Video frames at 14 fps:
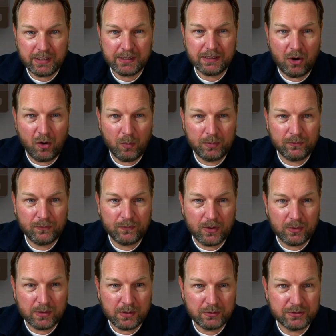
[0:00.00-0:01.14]
you can open
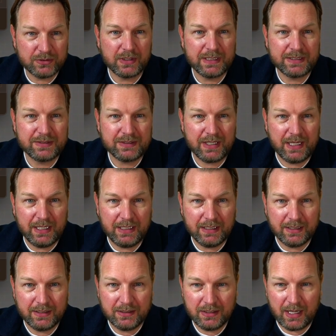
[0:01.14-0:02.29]
photos. So let's
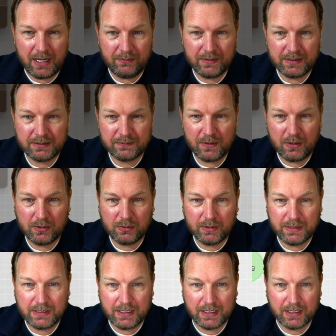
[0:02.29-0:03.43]
say you have this photo
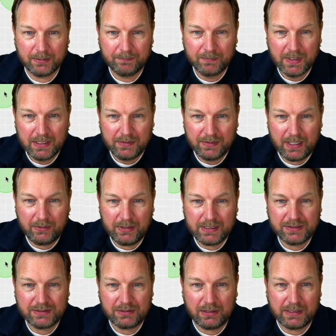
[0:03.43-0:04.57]
in here. Now you
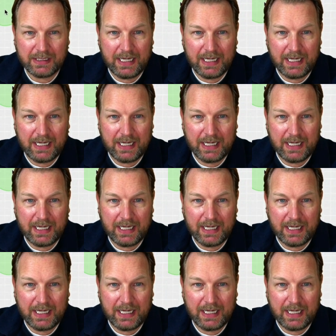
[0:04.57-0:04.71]
can start